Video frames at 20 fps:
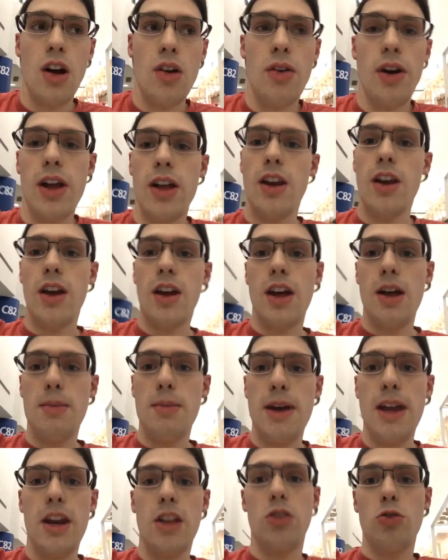All right, I
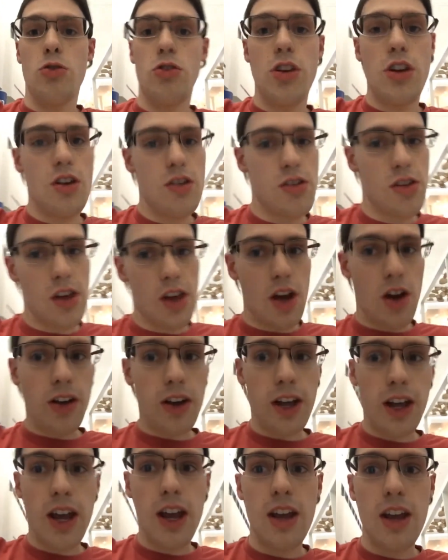made it through TSA
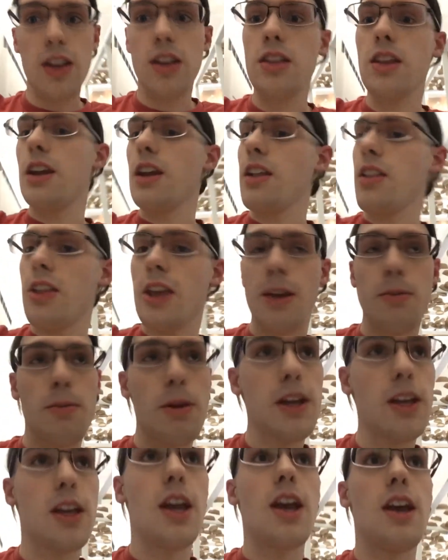okay. They didn't take
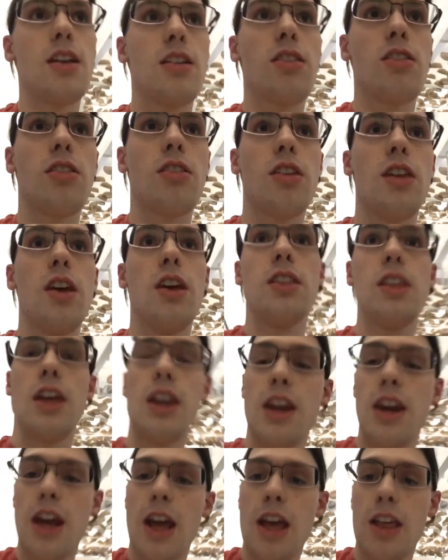my case.
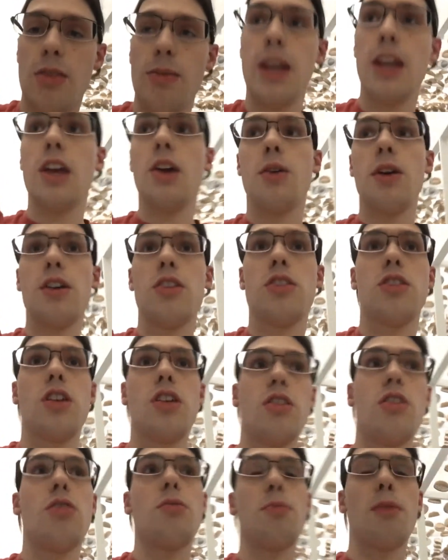They didn't ask me any
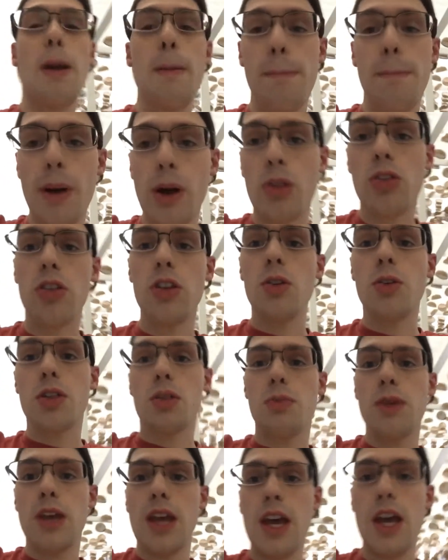questions. My belt's still
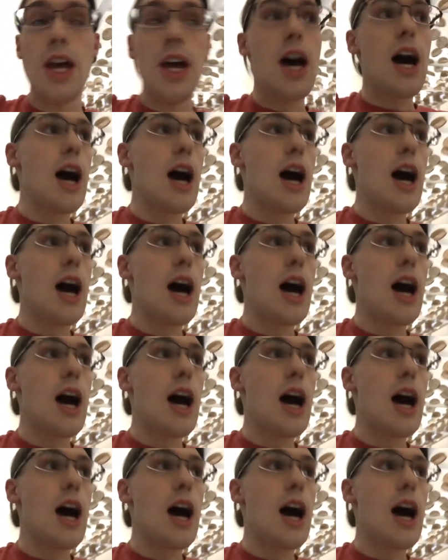with me.